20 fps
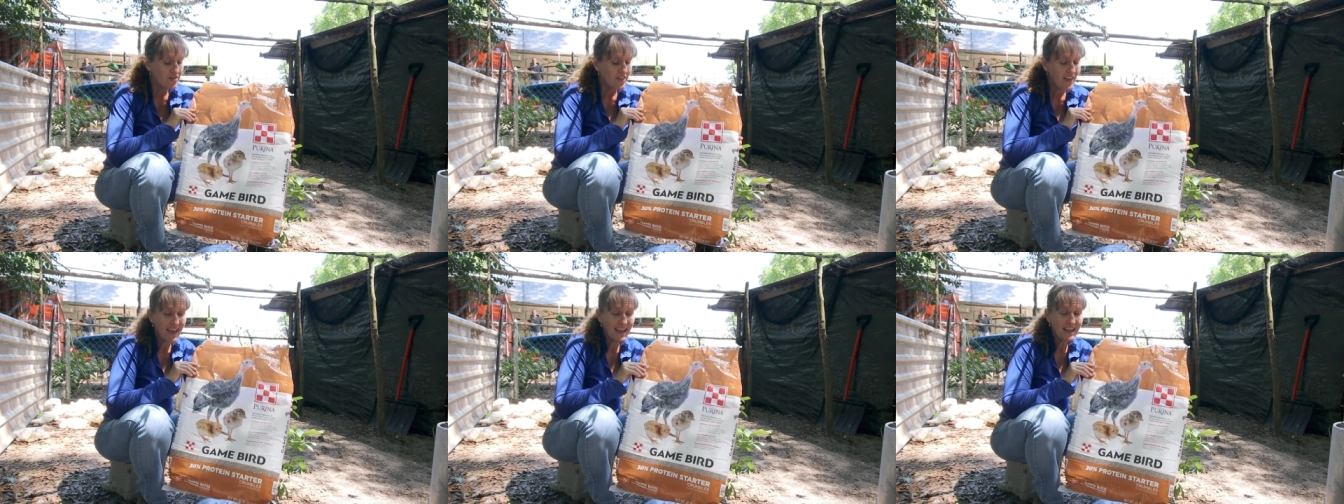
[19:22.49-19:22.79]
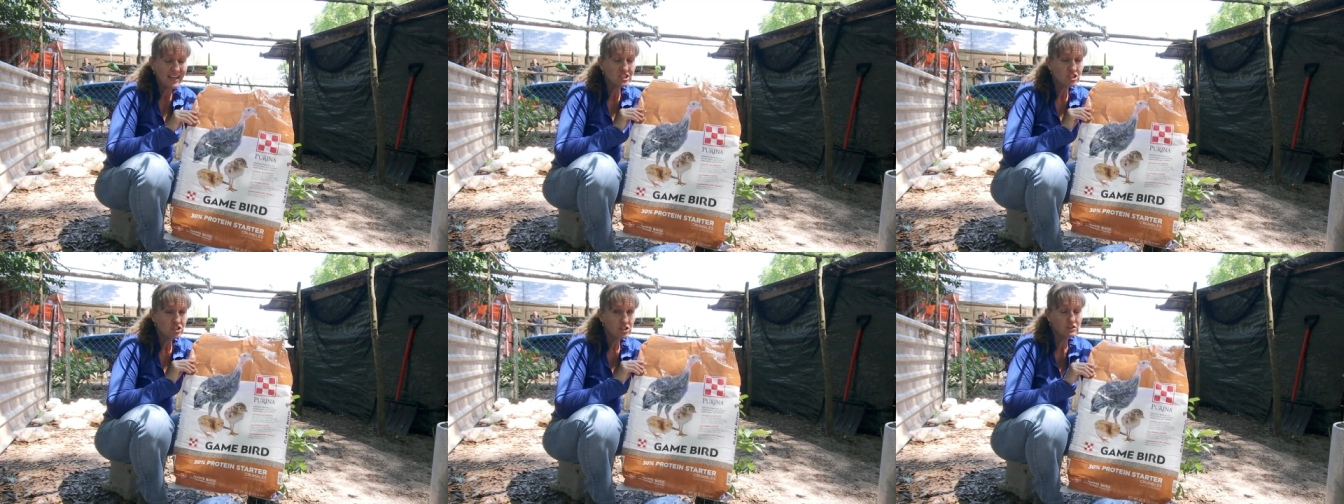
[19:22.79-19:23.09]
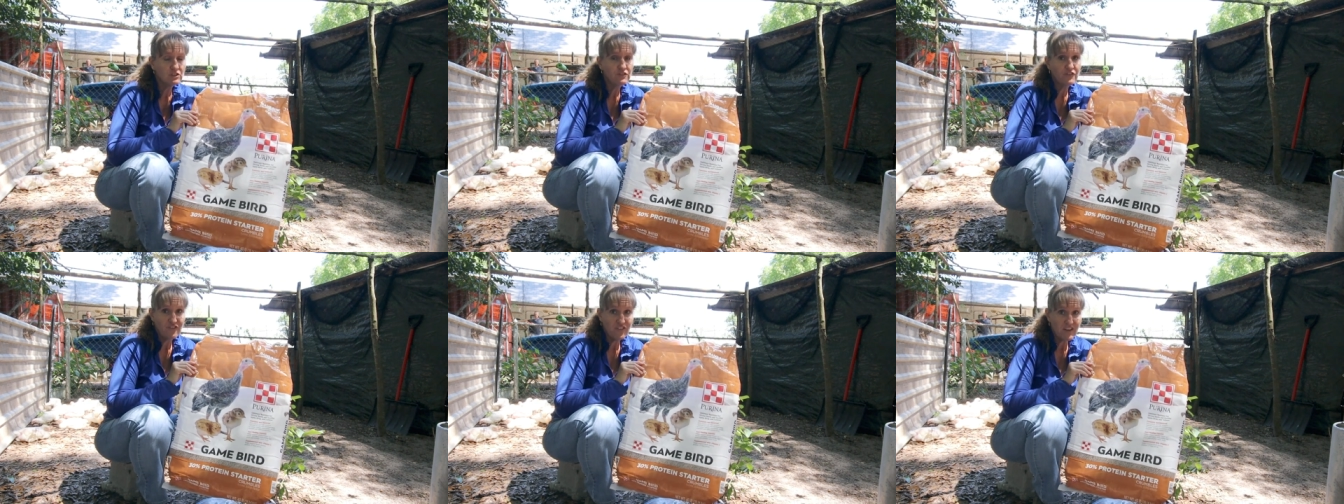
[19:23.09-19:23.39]
They
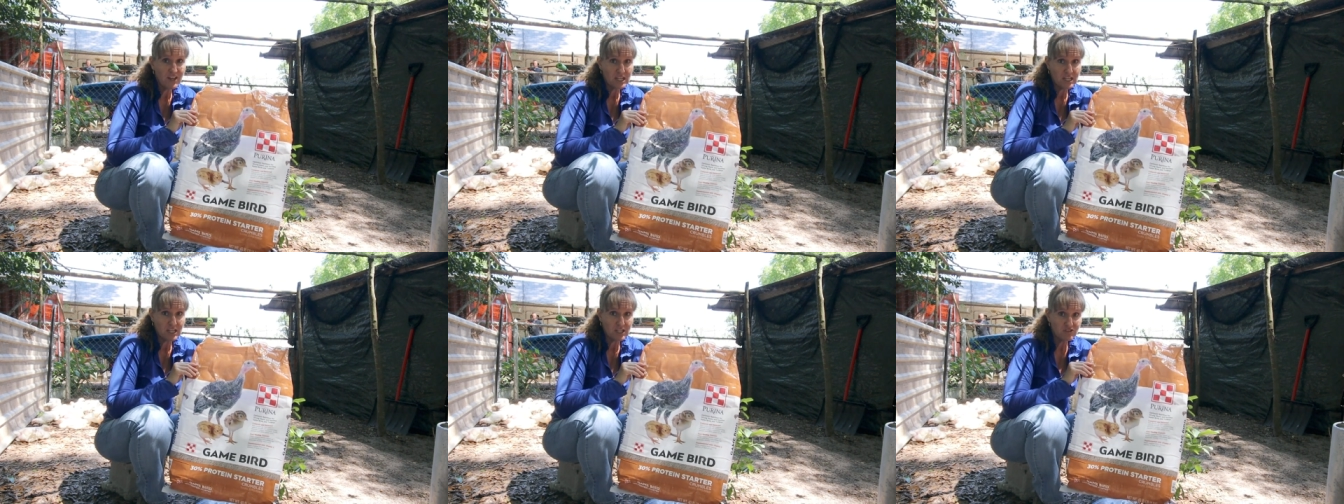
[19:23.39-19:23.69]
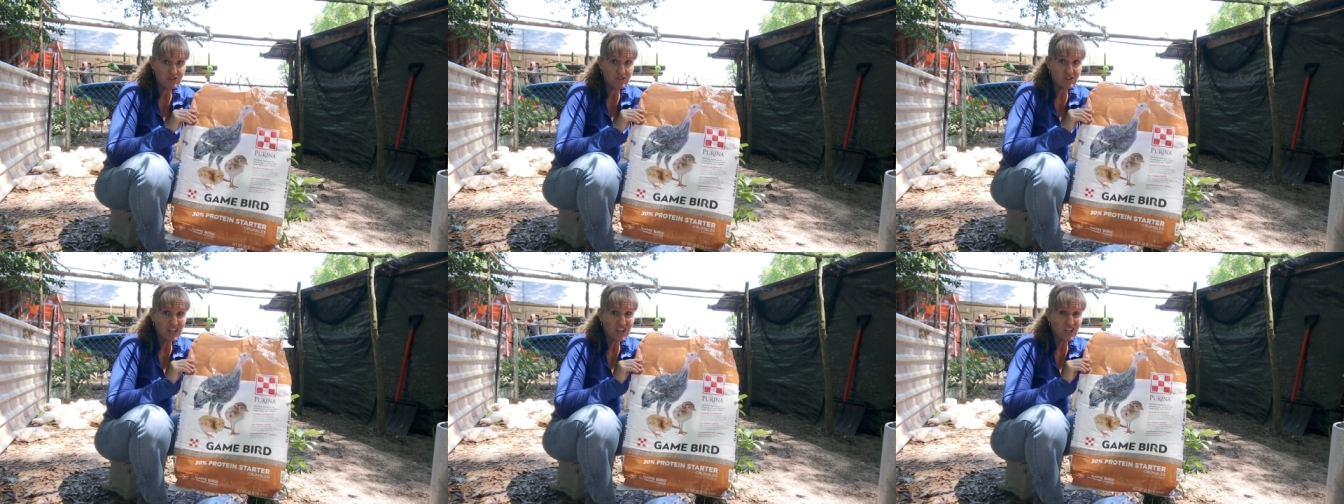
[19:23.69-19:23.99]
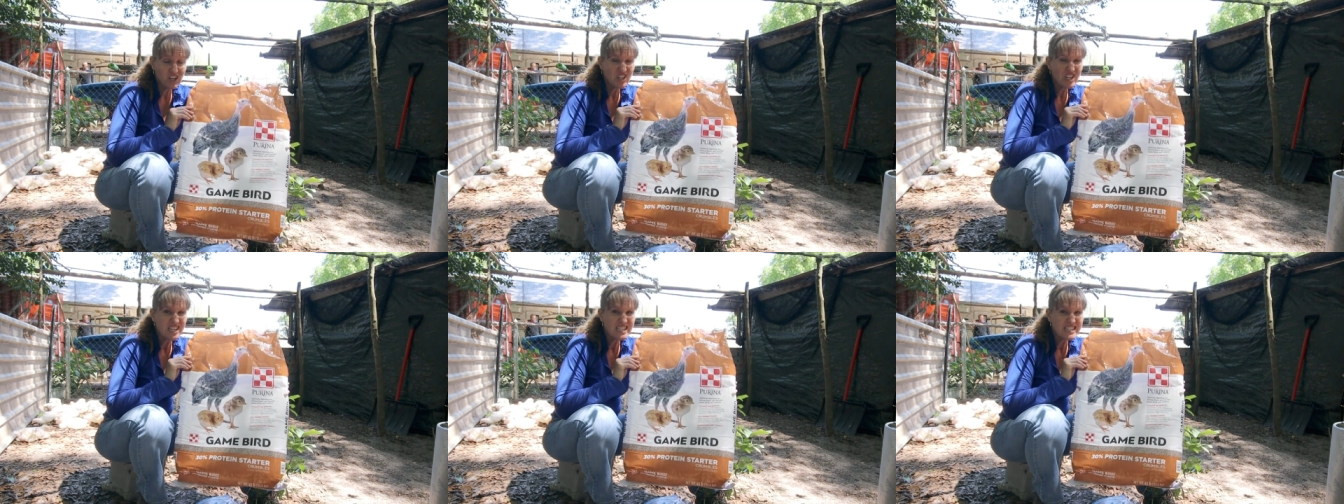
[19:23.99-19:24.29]
just finished
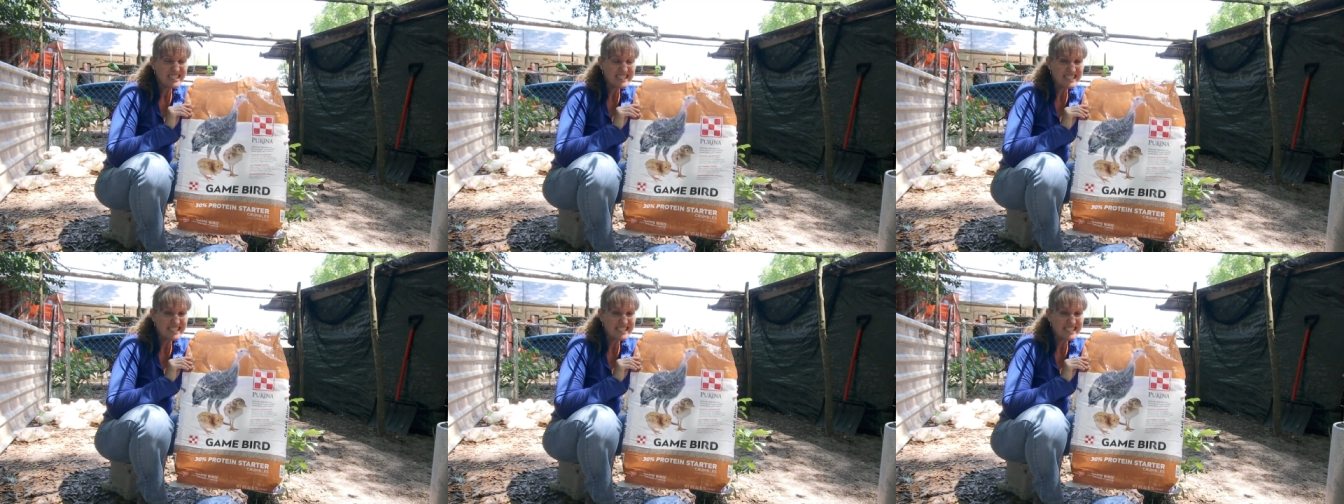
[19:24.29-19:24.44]
their